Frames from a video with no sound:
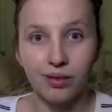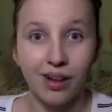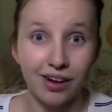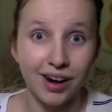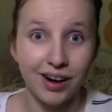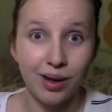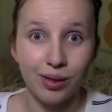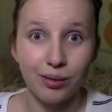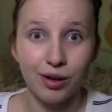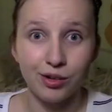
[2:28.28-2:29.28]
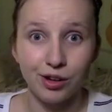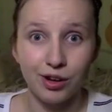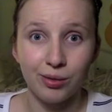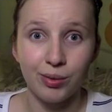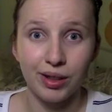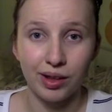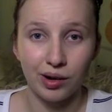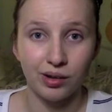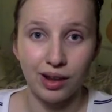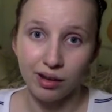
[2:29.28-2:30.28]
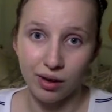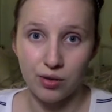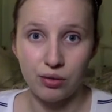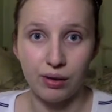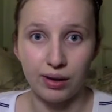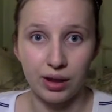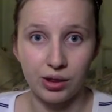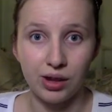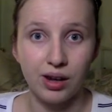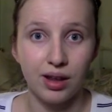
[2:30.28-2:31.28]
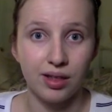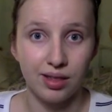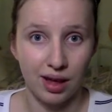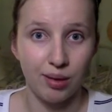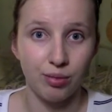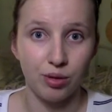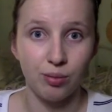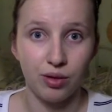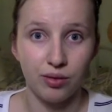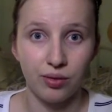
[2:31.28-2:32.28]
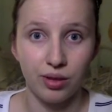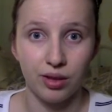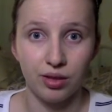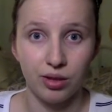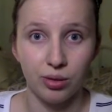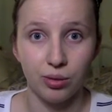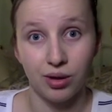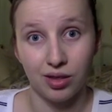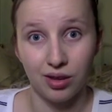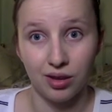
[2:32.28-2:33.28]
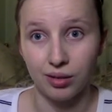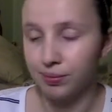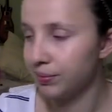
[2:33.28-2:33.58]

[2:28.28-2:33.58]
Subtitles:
Alright, now that we're done with our light coverage foundation, it's time to move into concealer.